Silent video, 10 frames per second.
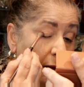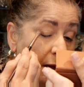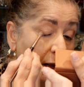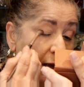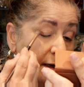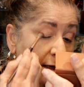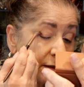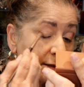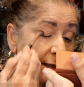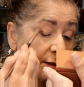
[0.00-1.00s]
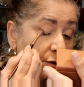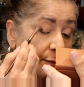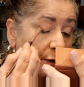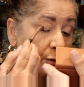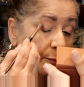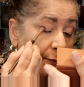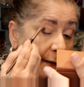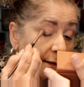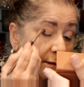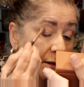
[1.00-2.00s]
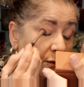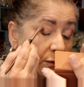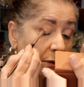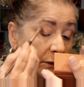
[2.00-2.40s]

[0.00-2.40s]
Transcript: and I just had to recuperate. So